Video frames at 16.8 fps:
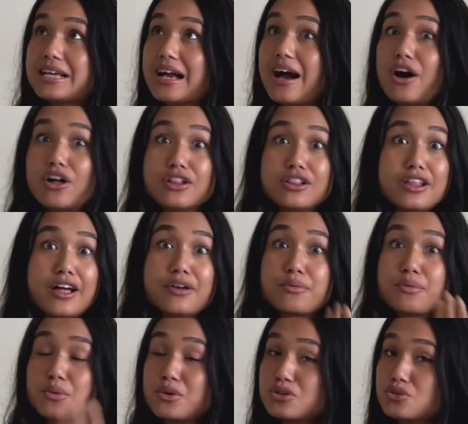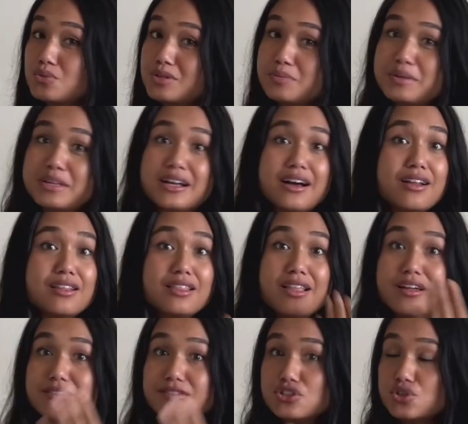out a lot of words. We speak out a
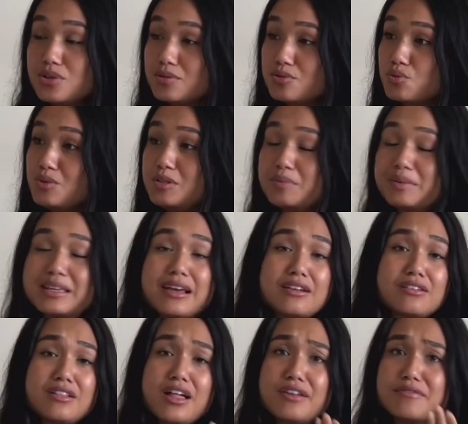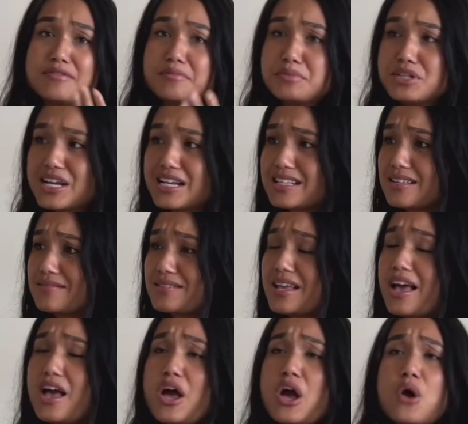lot of dreams. We speak out a lot of objectives.
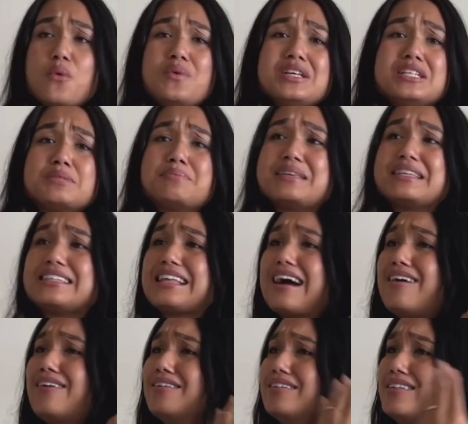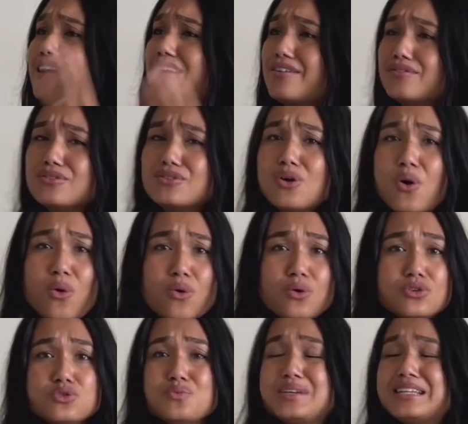We speak out a lot of
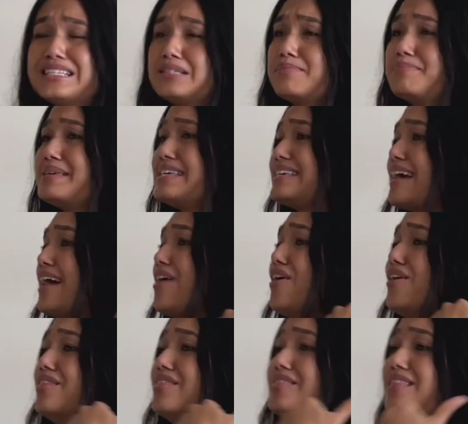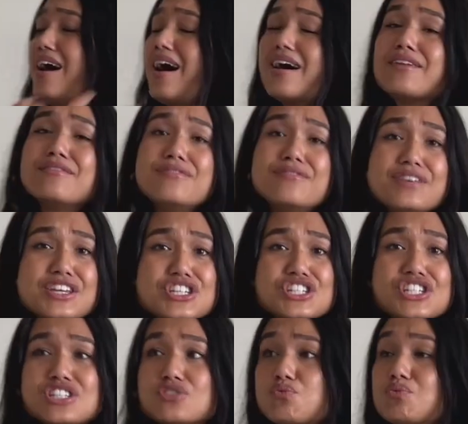goals. We speak out a lot of
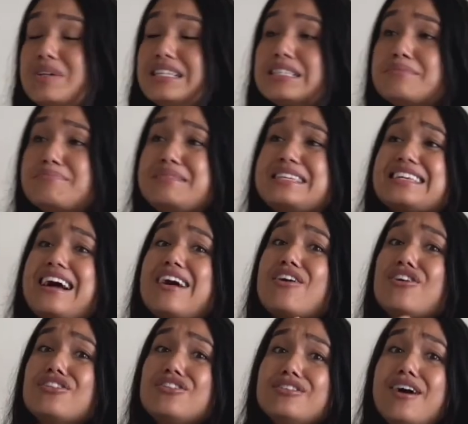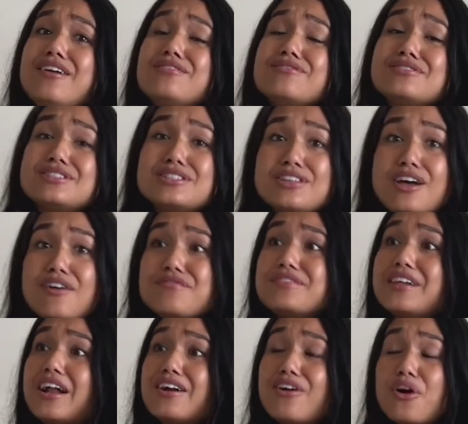visions. We speak out a lot of stuff
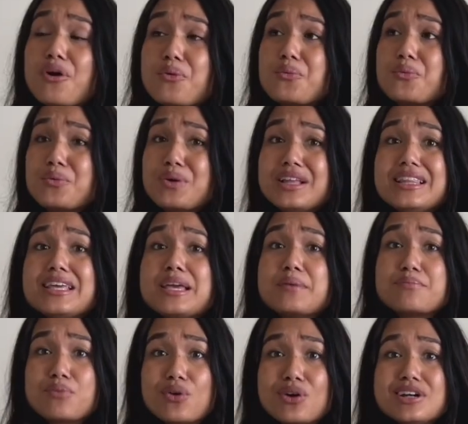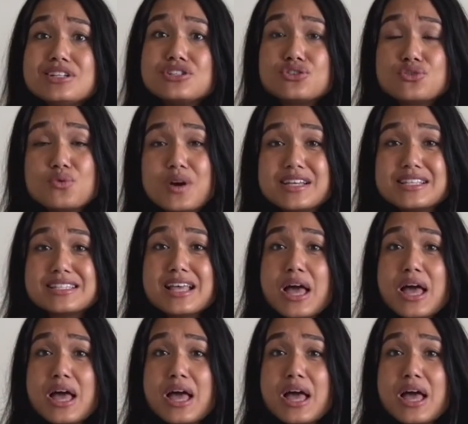that are really important to us.